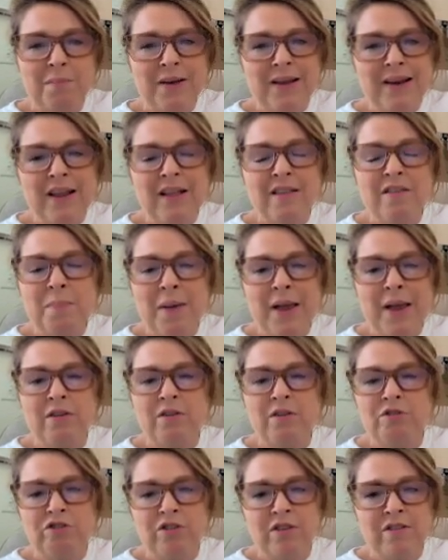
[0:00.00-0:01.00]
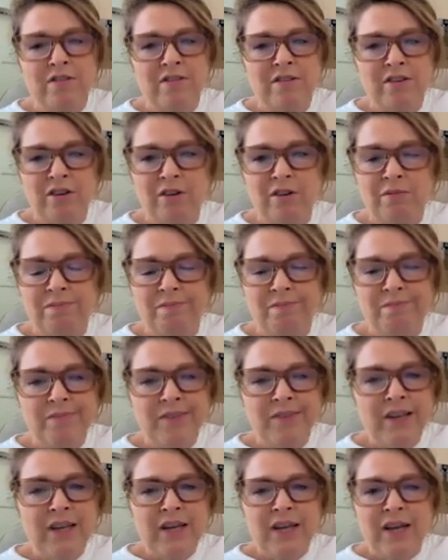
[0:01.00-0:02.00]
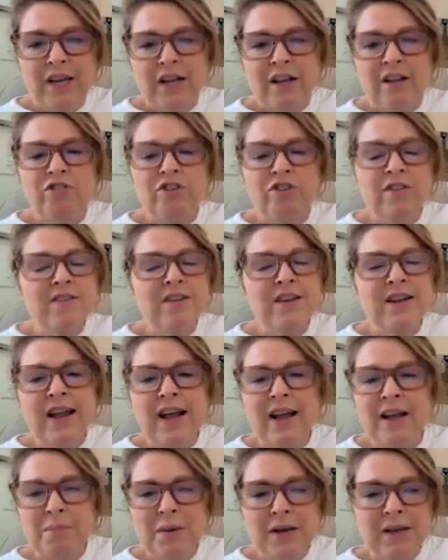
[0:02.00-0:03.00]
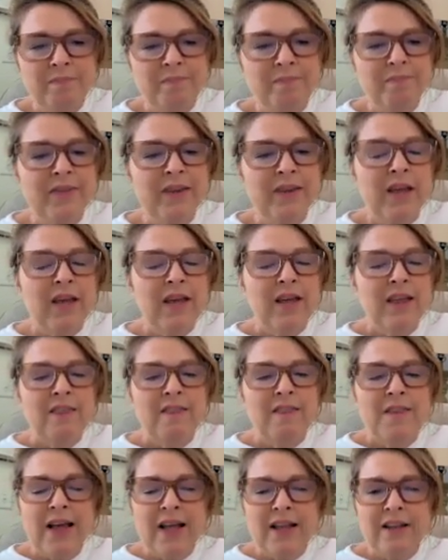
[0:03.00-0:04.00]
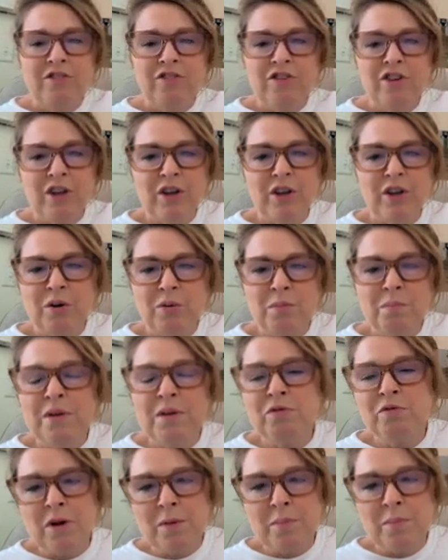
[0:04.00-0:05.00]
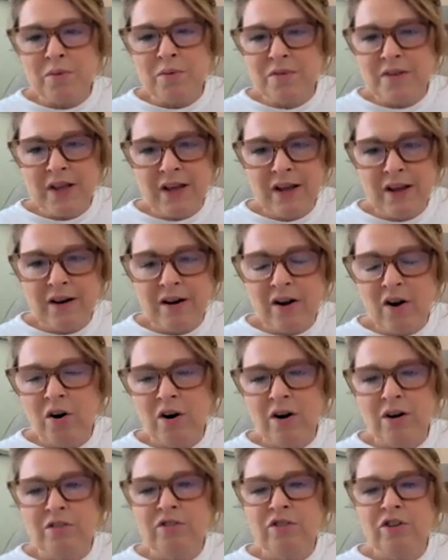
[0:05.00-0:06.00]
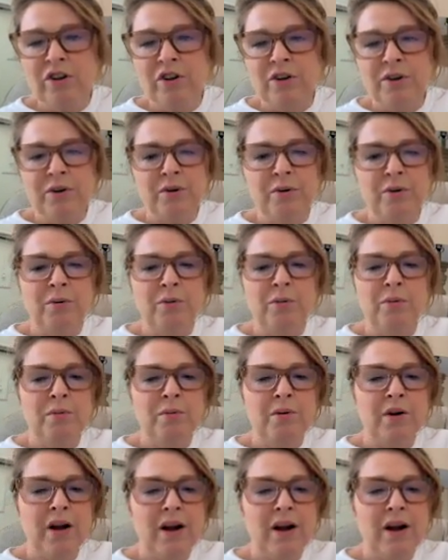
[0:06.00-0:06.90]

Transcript: But it's better just to name it than to misrepresent or to